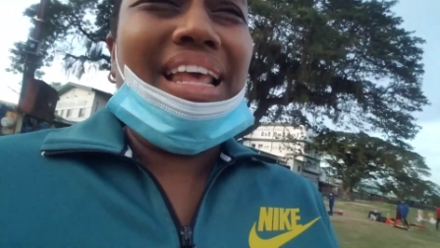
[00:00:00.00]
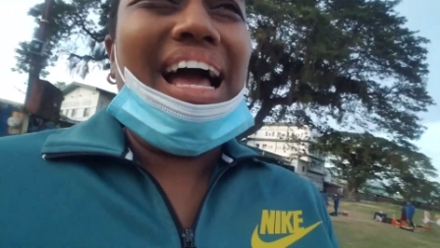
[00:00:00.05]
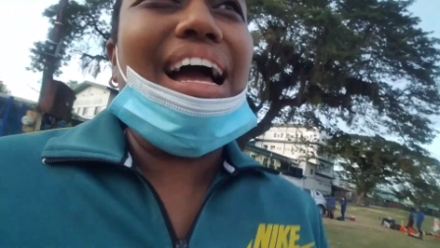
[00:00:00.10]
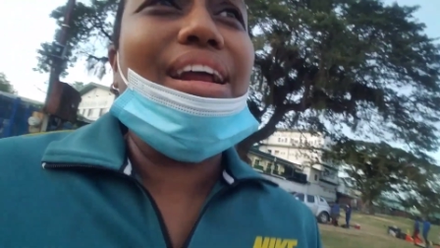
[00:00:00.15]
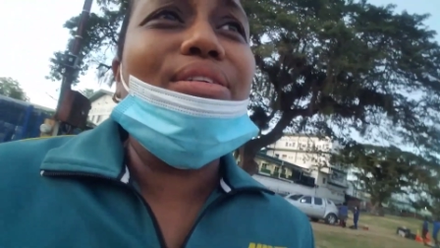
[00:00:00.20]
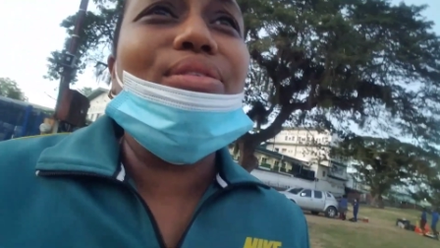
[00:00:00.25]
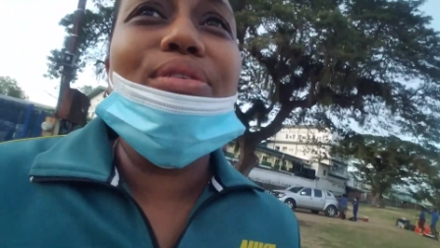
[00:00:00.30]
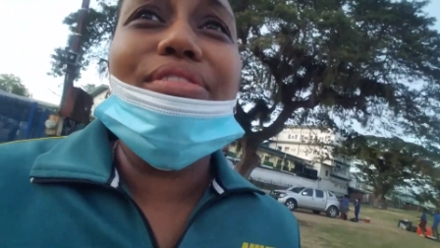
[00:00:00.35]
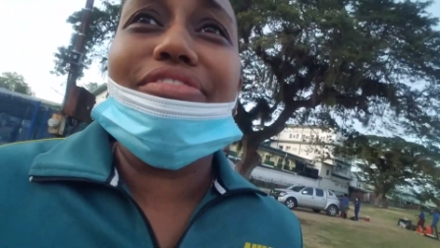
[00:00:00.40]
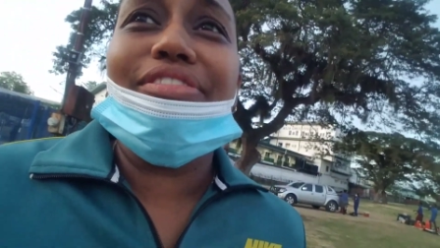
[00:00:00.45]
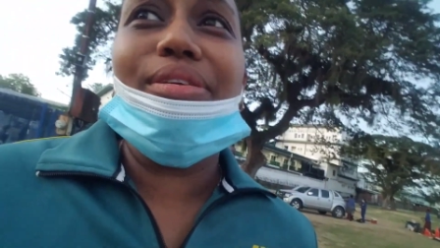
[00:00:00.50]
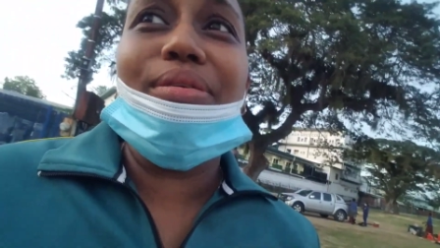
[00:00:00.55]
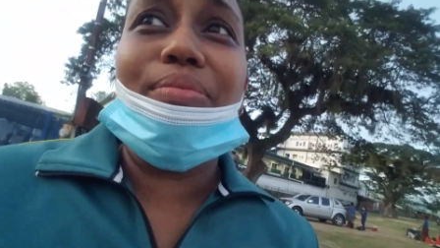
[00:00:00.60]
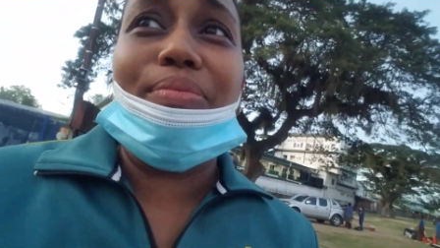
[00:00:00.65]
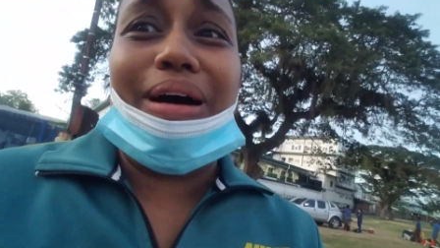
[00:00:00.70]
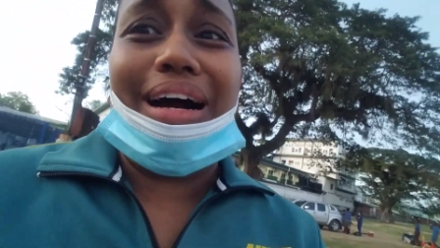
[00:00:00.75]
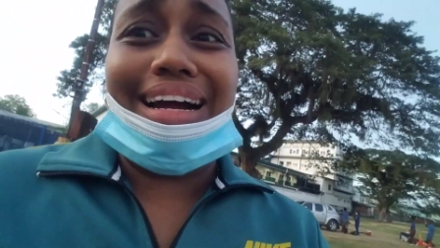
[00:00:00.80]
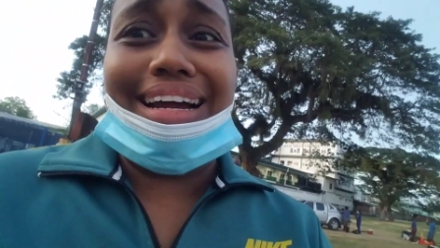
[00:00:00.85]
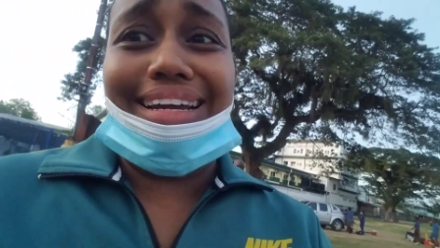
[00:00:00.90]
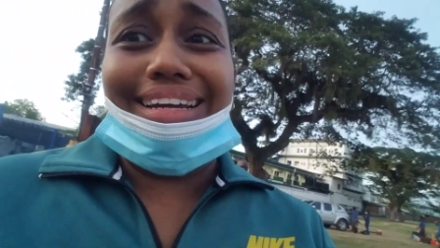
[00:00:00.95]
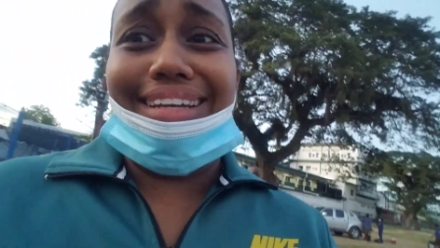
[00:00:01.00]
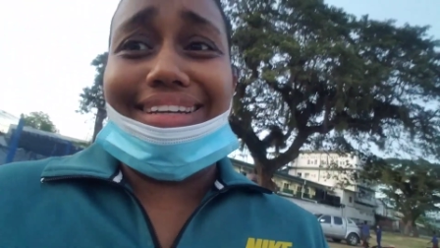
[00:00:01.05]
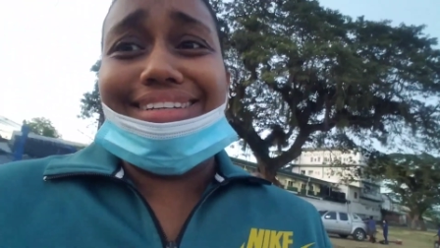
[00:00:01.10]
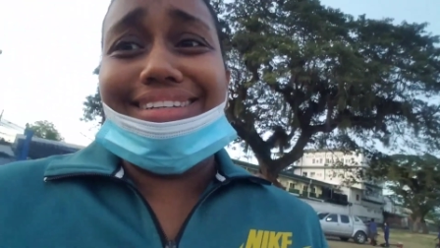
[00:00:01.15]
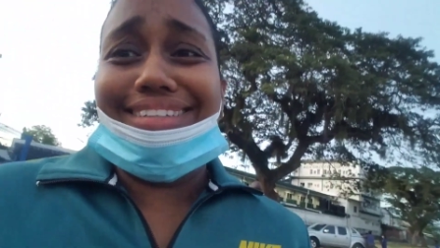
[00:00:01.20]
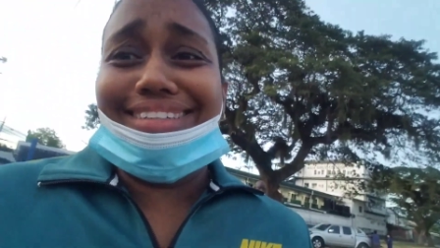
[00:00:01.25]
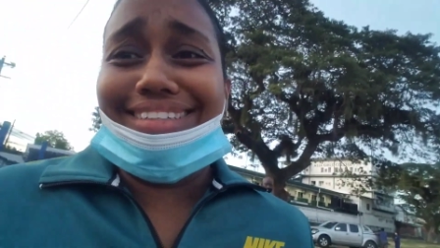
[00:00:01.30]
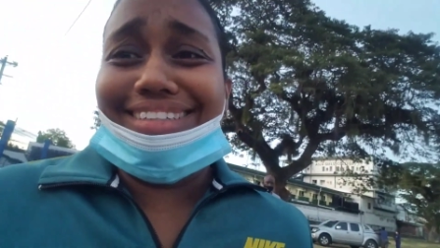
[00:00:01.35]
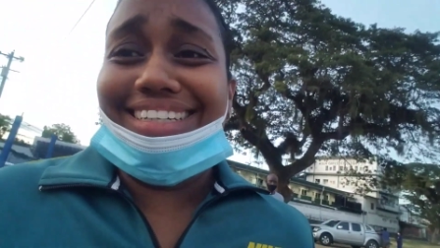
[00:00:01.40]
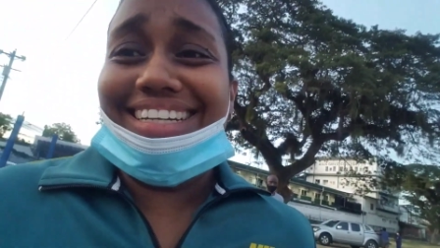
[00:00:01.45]
I don't even know
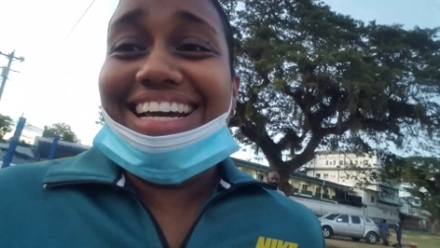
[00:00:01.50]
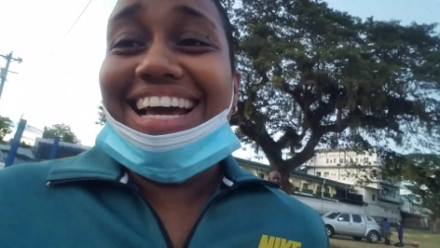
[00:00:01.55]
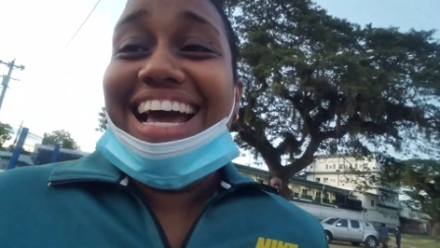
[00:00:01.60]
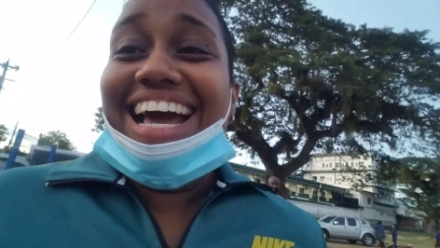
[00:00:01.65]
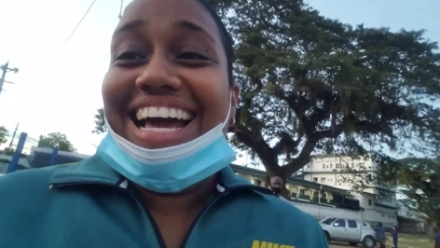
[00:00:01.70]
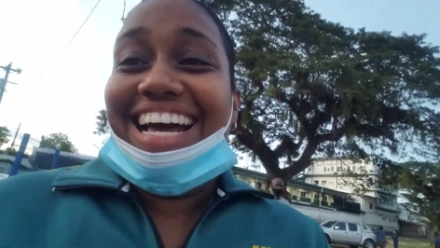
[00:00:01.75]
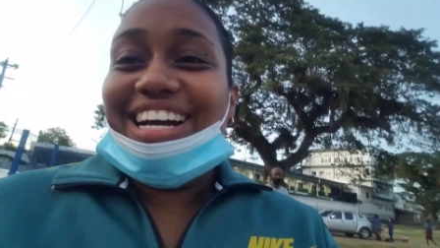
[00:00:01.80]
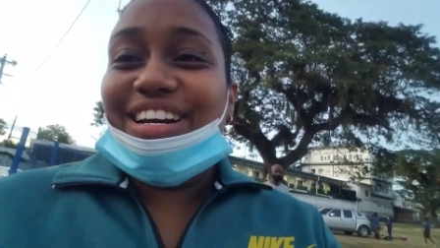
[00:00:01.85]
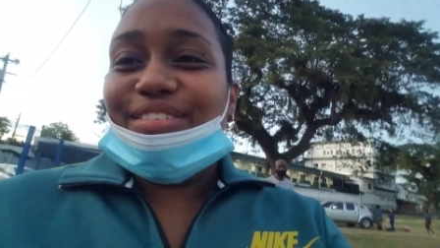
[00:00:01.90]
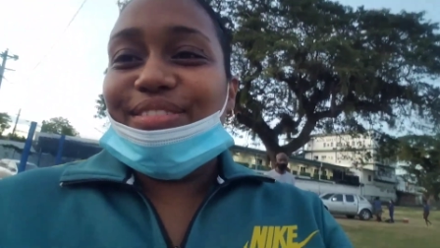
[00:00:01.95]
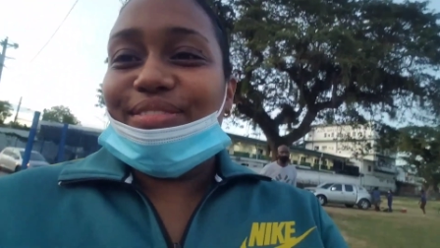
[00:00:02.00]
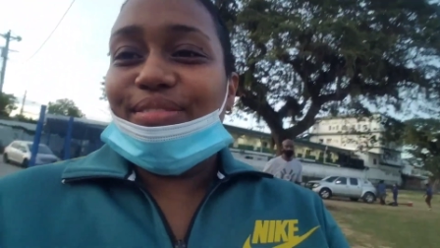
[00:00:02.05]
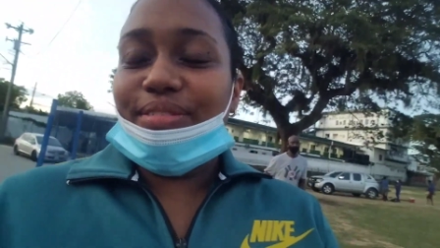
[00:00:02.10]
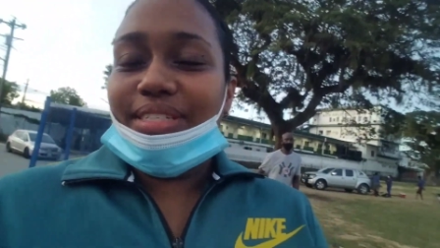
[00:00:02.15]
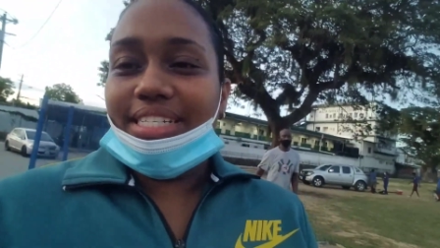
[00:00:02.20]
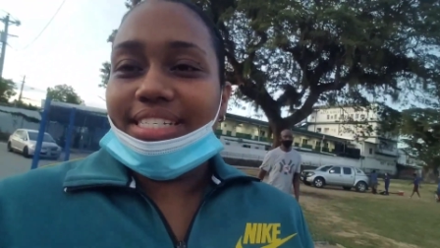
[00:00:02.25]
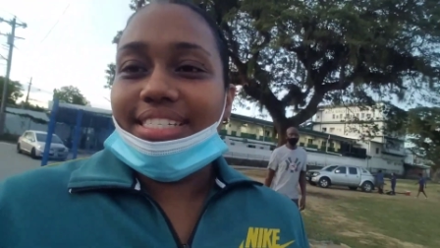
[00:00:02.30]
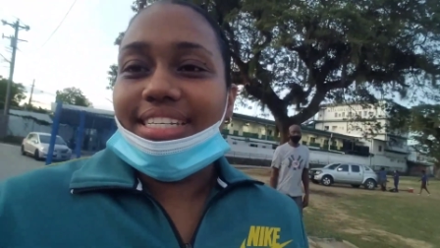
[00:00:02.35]
why. With